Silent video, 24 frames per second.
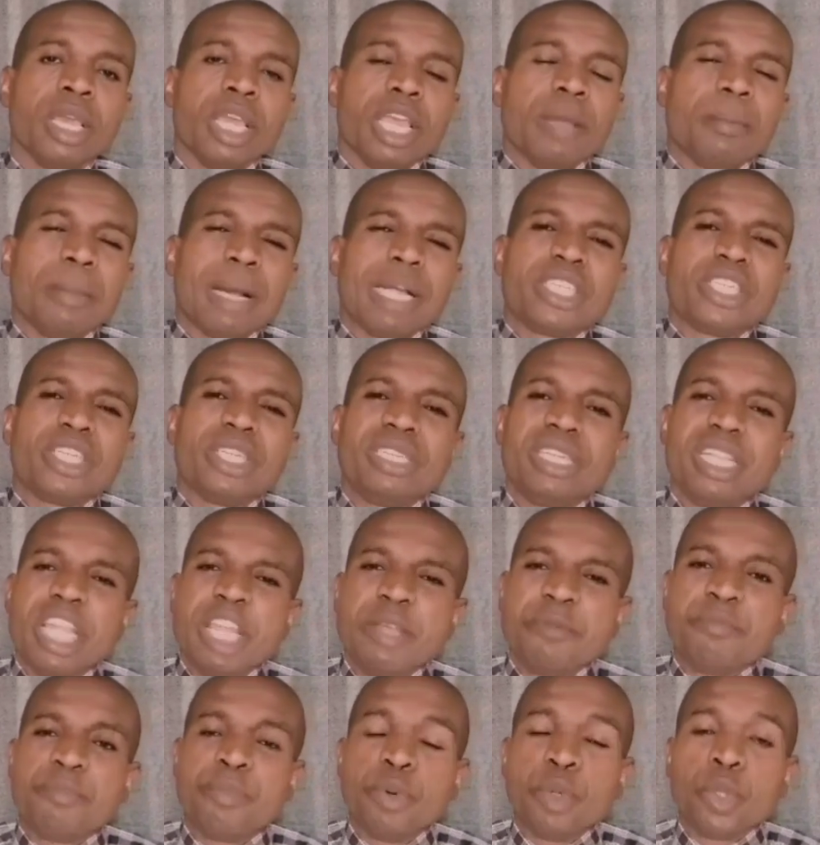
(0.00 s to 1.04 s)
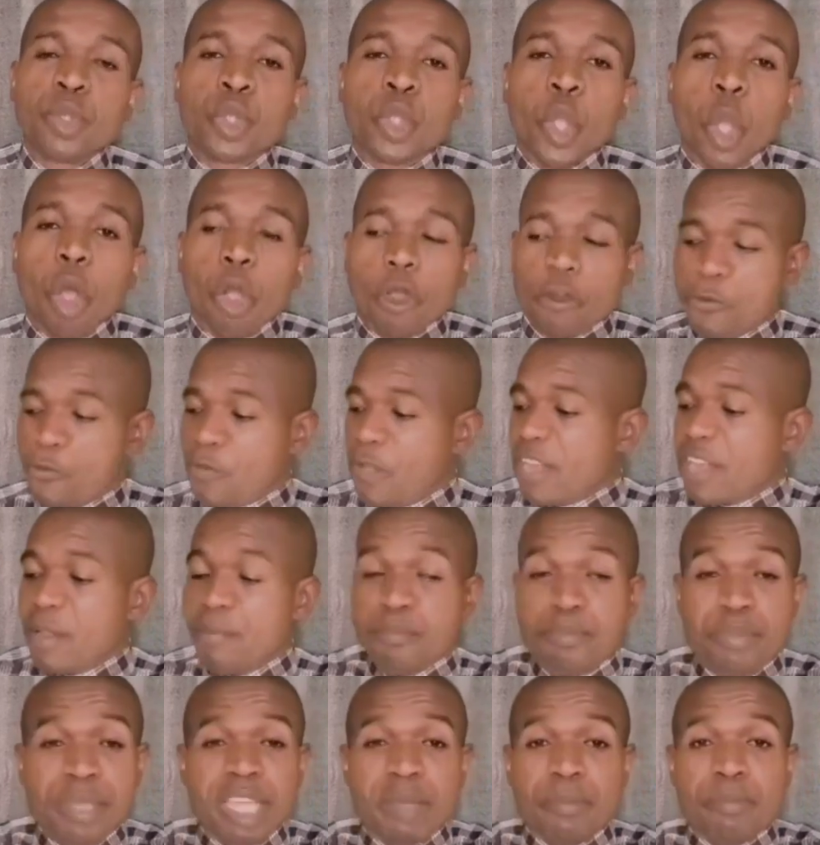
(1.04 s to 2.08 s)
Imagine bulldog, very
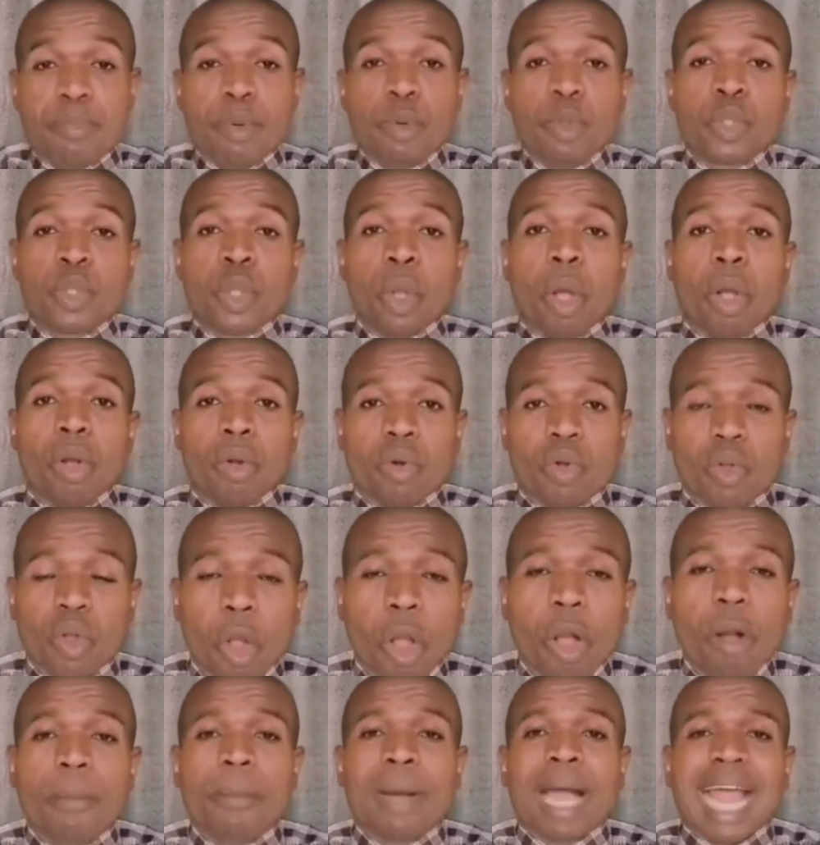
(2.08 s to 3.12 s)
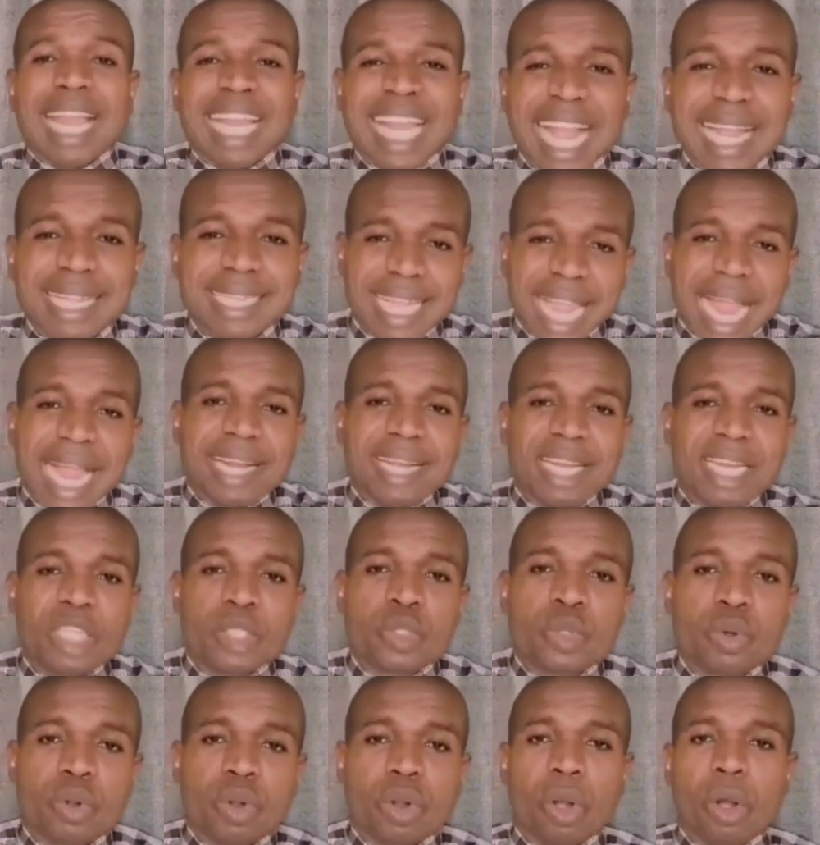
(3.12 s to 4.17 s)
big bulldog, come and attack
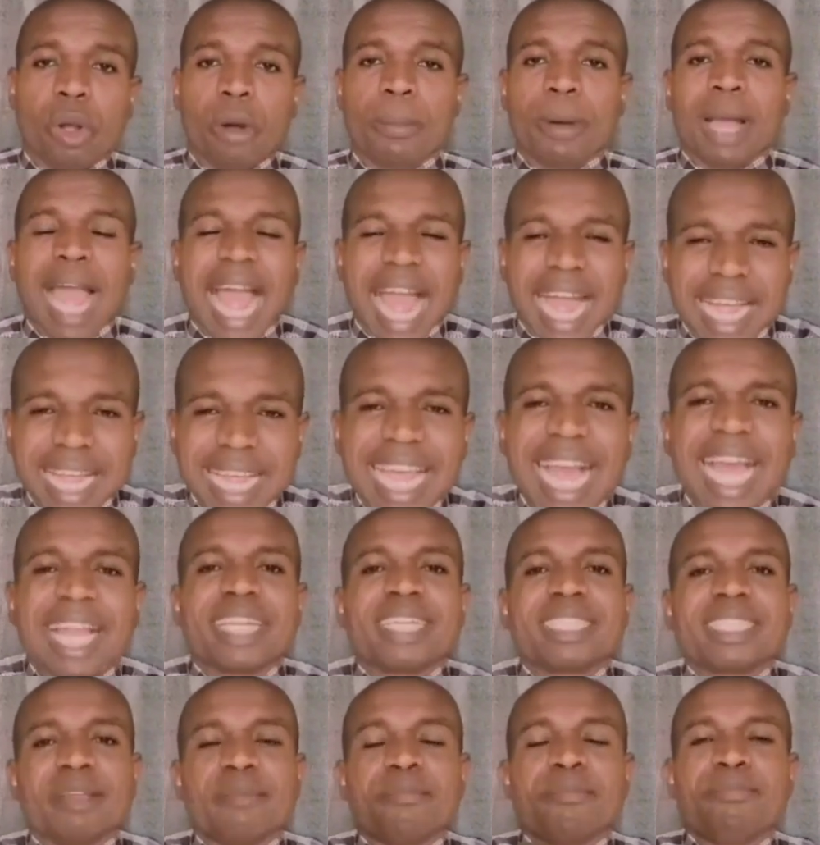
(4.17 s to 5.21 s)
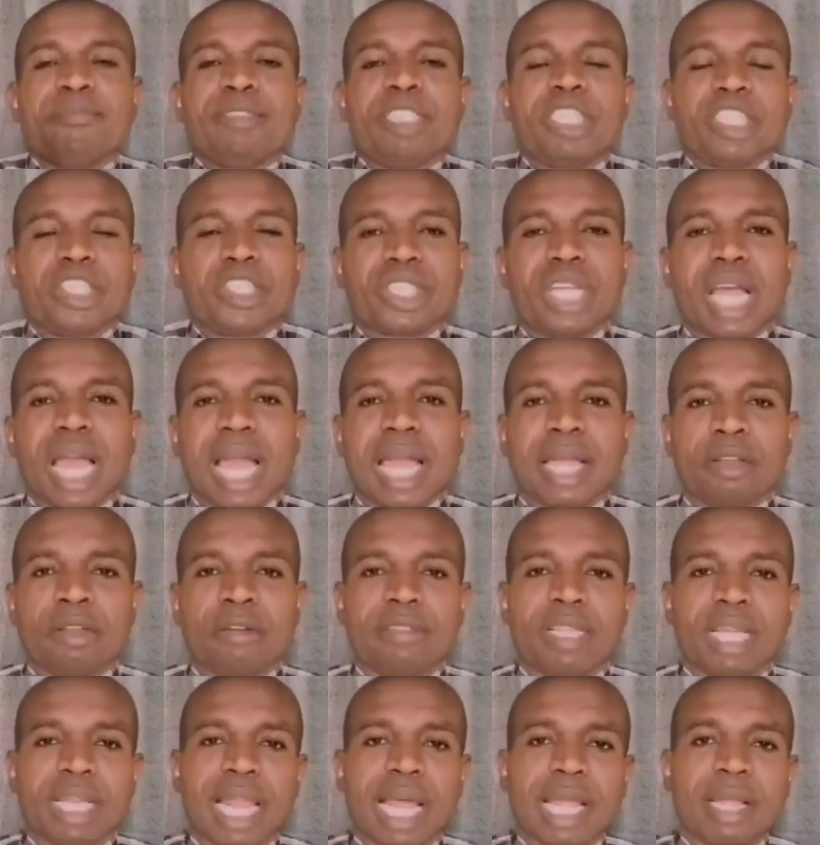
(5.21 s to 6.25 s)
little cub and carry the child
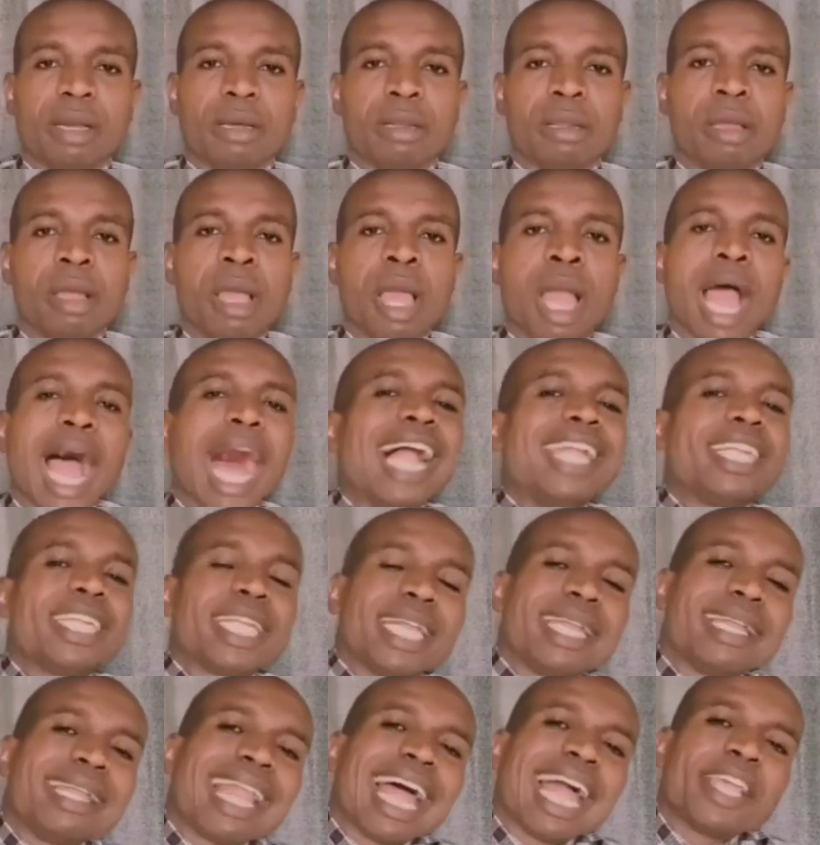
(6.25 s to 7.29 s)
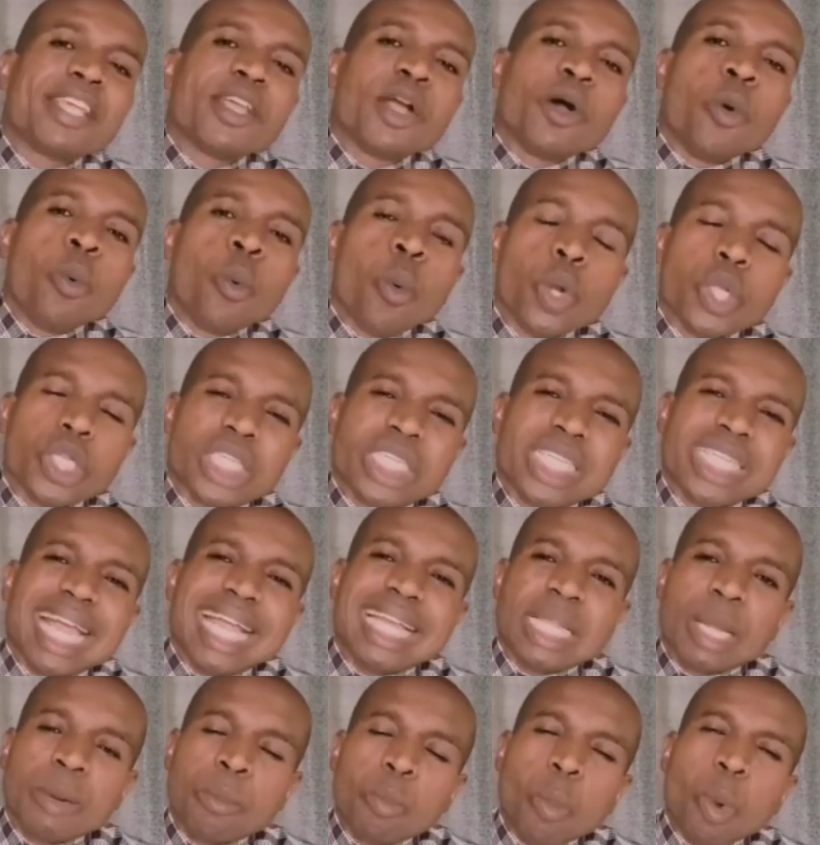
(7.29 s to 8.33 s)
of the lion. And the lion was there,
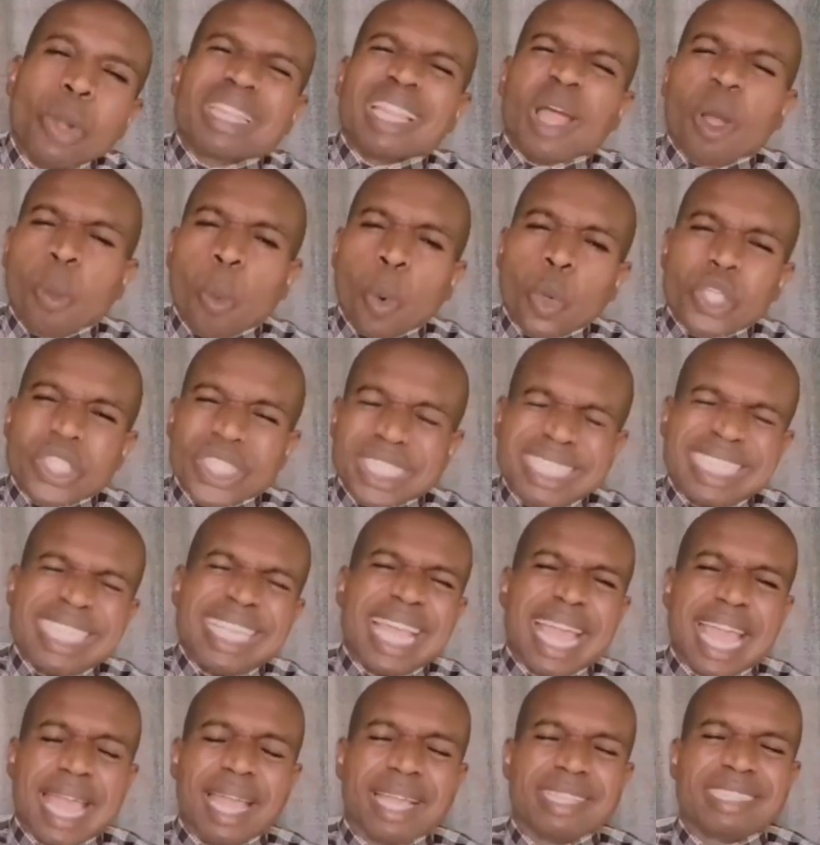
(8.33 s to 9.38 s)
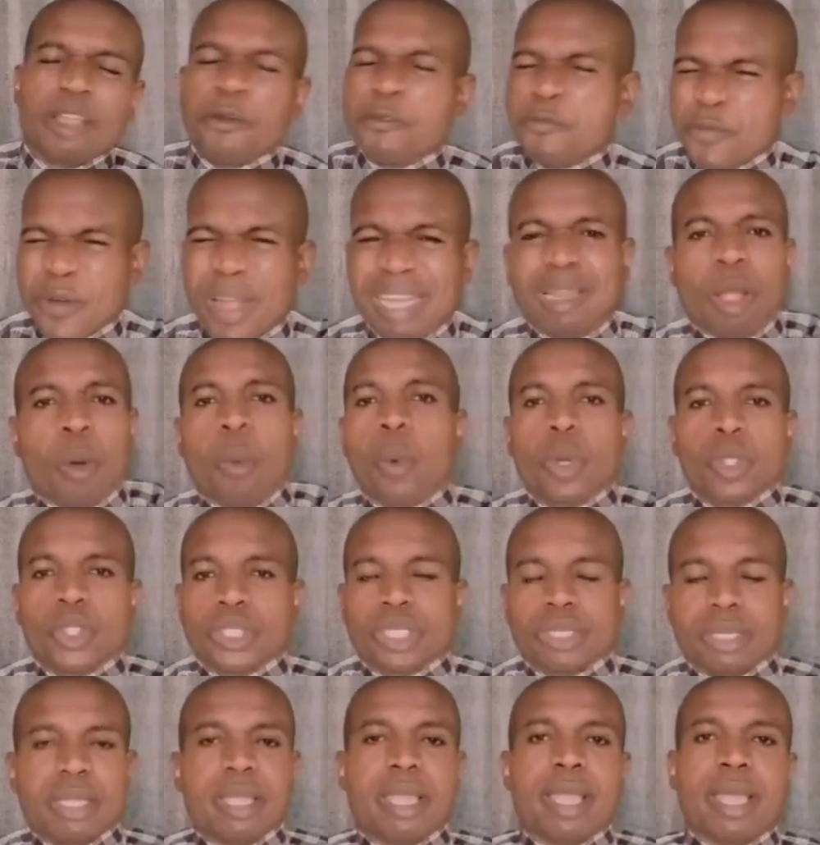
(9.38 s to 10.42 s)
the mother was there, the father
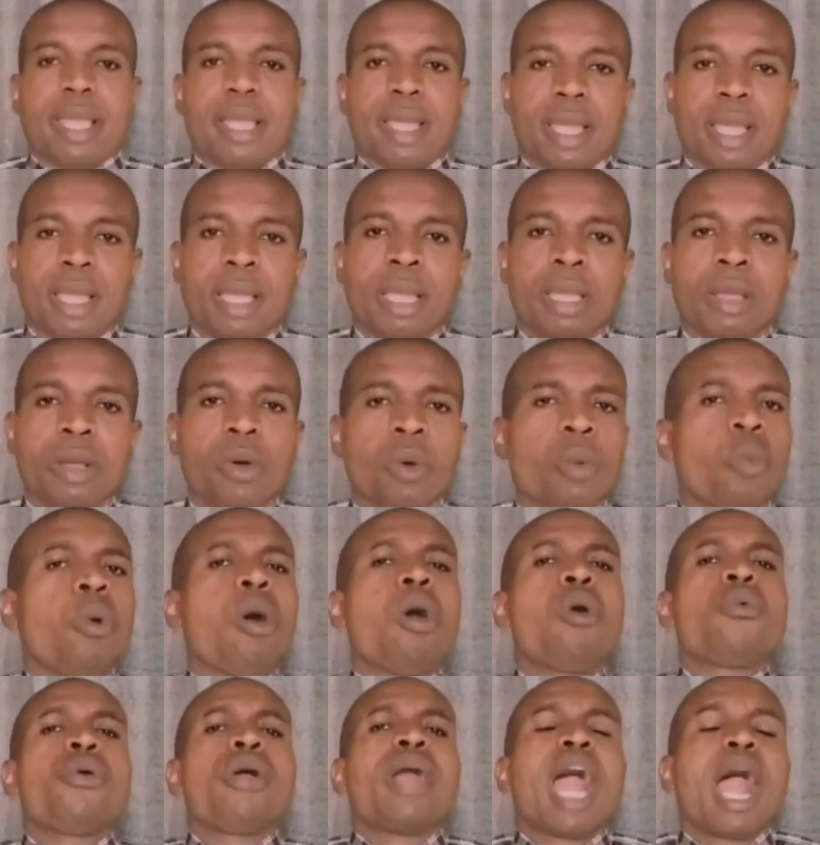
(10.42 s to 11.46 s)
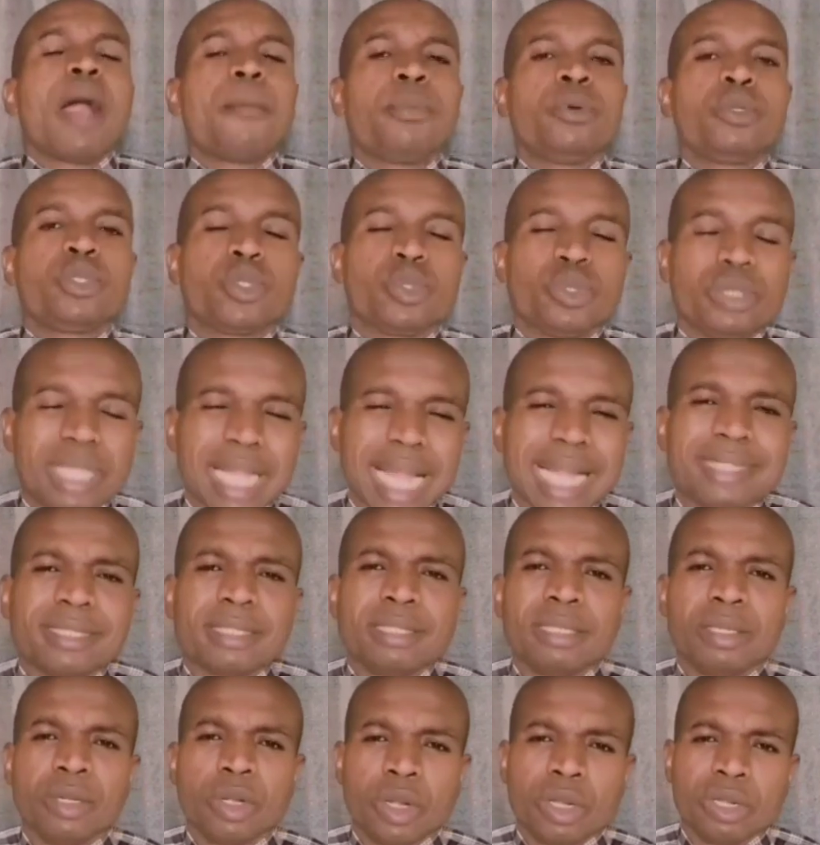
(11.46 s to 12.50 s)
was there. What will happen to
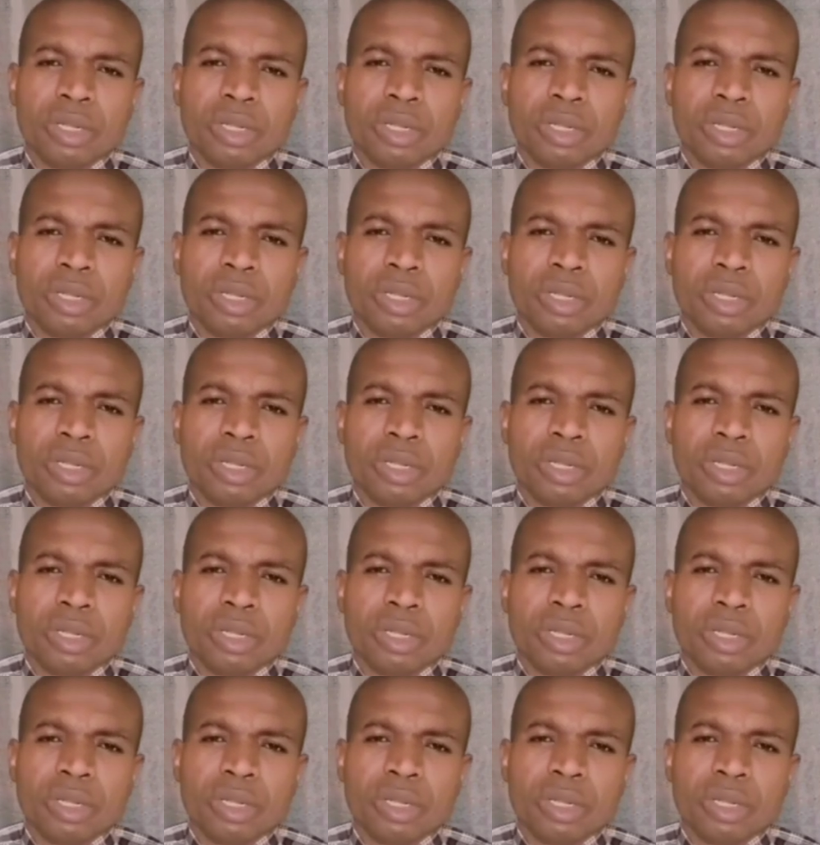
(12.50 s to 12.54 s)
that?